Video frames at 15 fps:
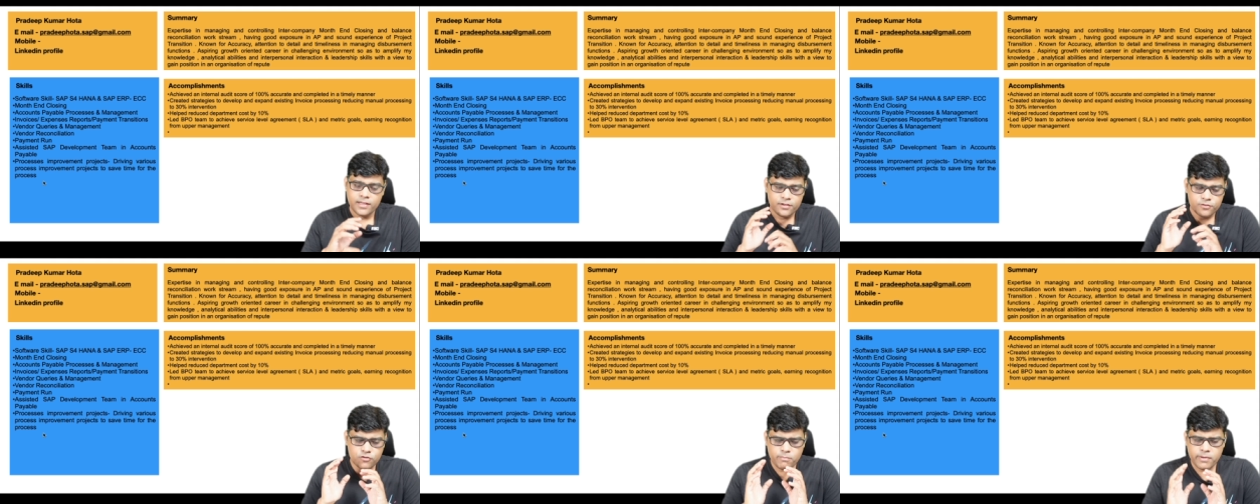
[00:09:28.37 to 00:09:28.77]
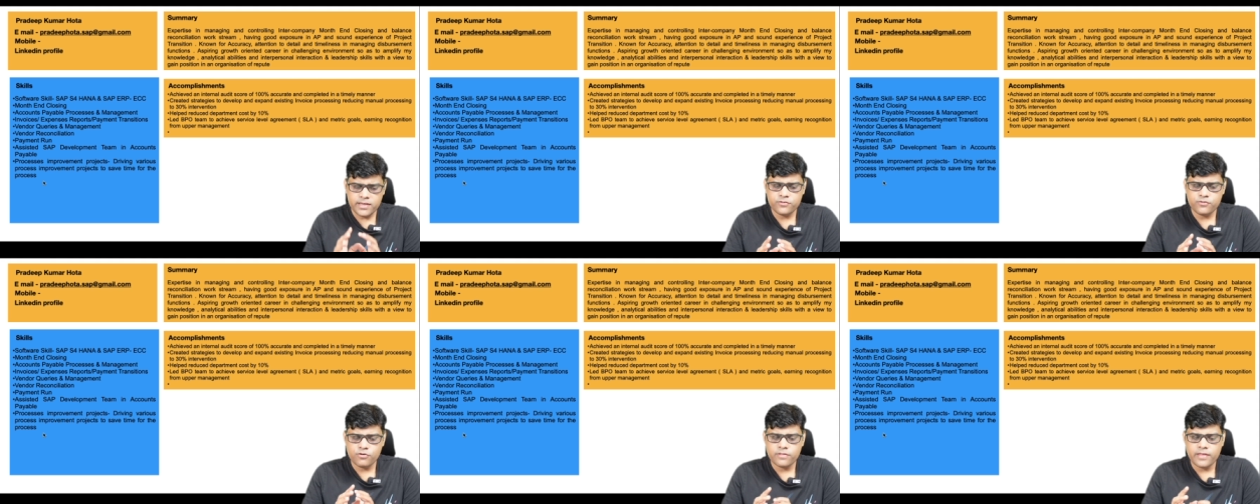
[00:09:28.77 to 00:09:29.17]
So
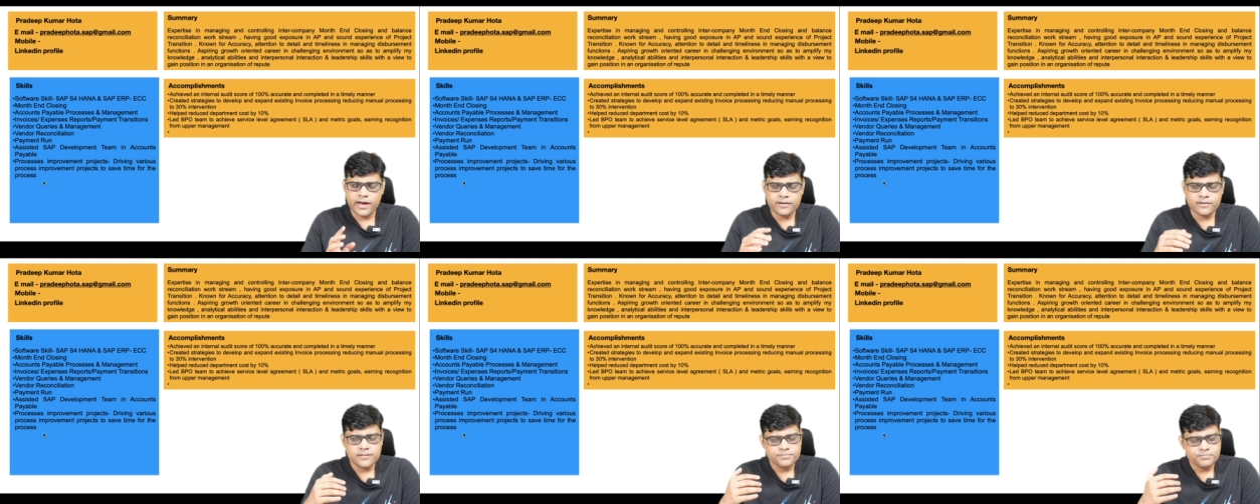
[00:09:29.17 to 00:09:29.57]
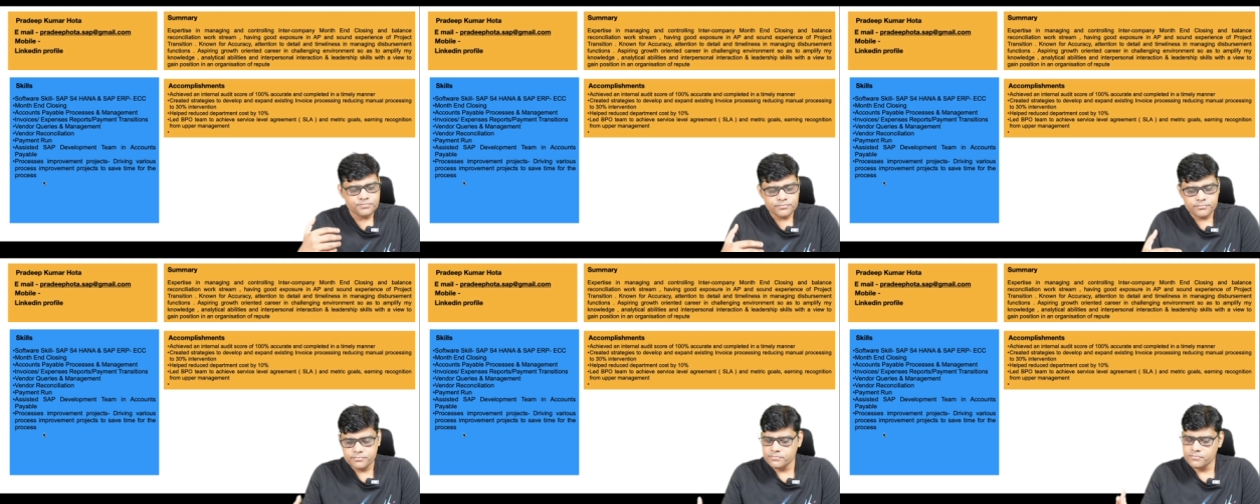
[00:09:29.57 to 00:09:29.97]
make sure that
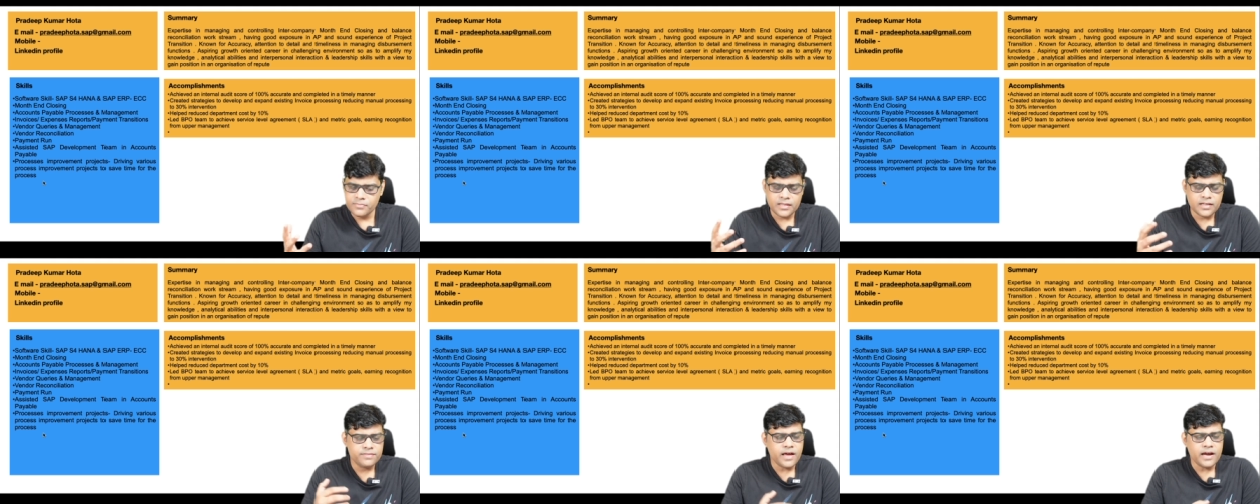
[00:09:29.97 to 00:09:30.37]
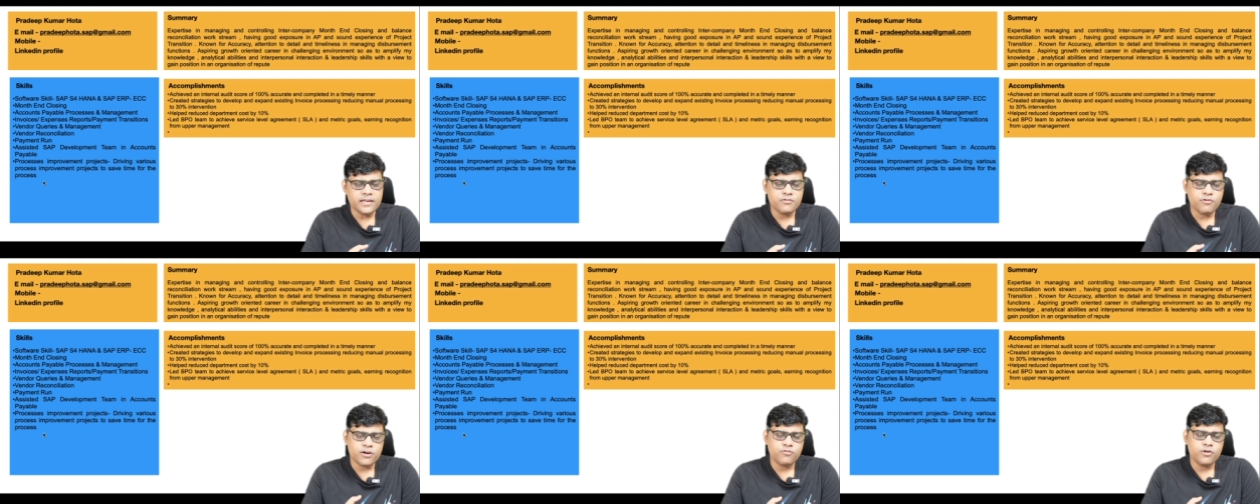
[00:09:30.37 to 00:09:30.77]
that
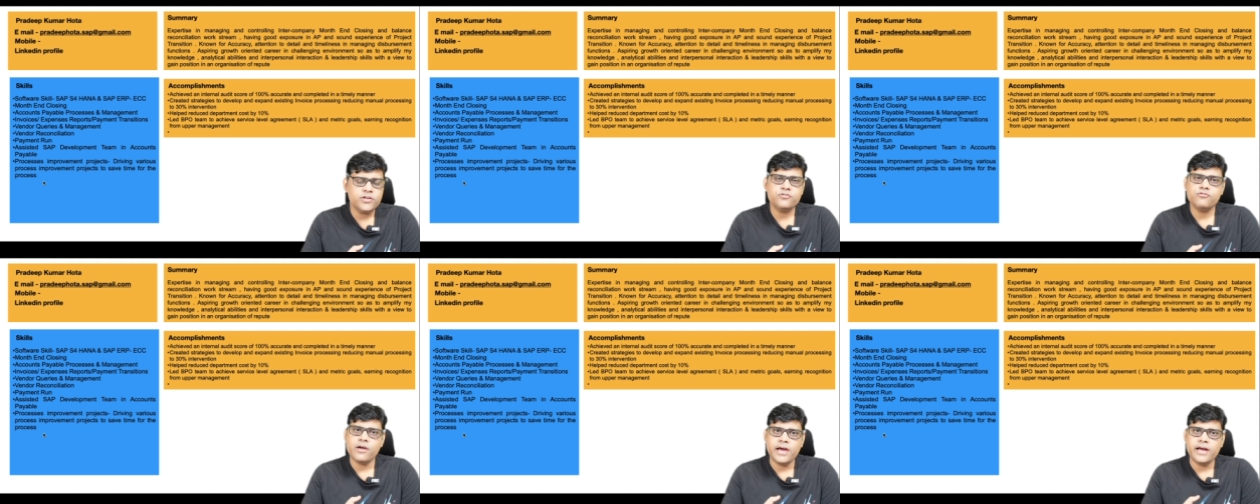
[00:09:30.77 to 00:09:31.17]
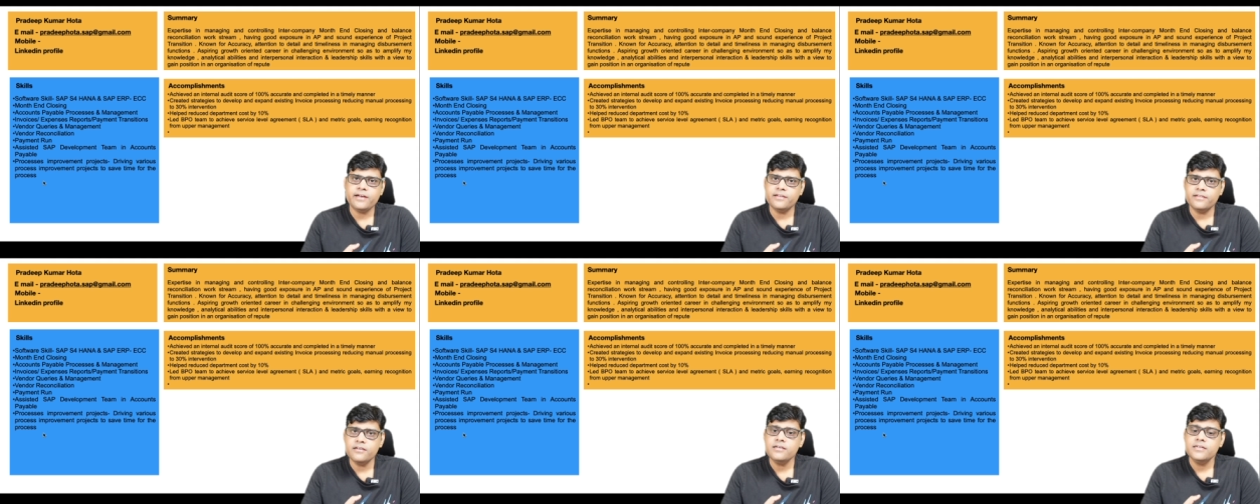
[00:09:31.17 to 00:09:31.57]
you are going to add
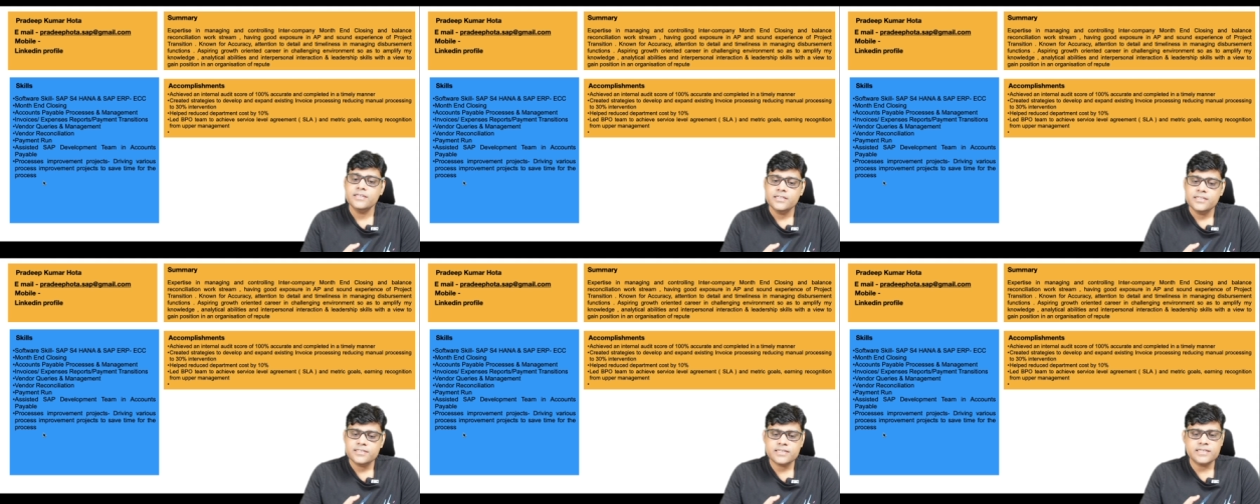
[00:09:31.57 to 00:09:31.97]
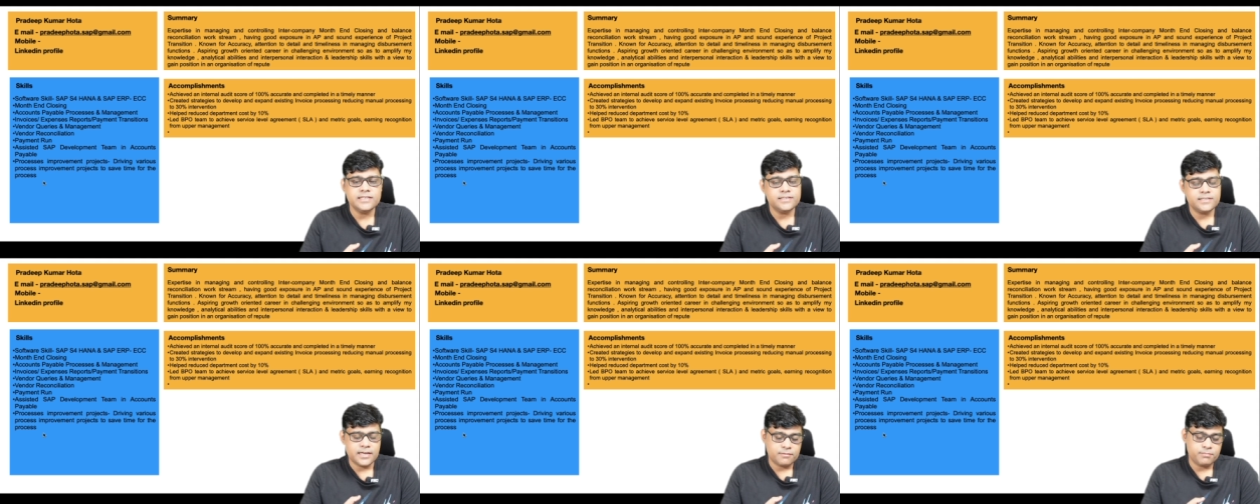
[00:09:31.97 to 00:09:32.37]
in the
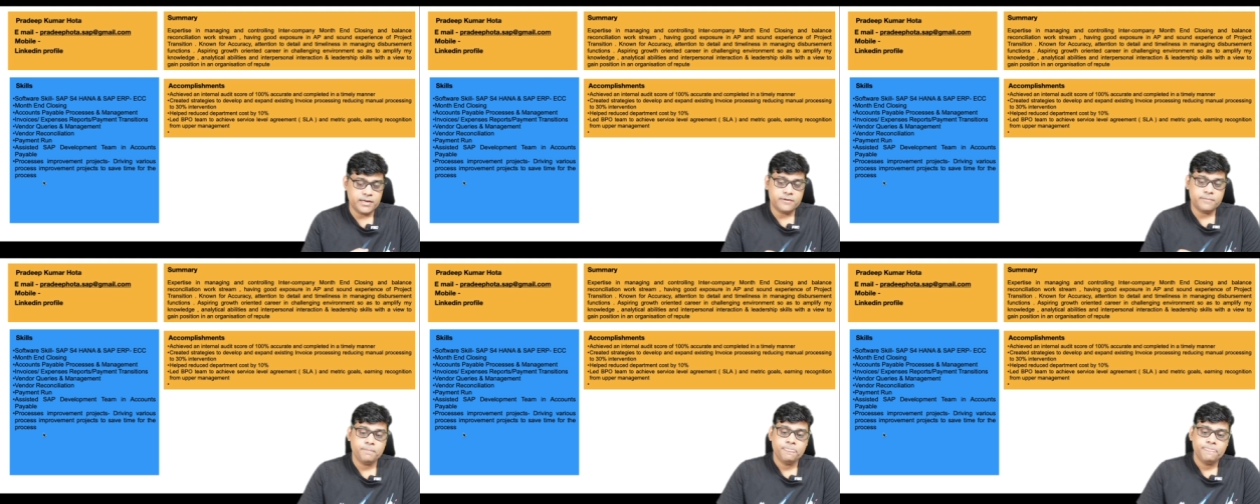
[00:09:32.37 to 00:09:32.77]
skill segment.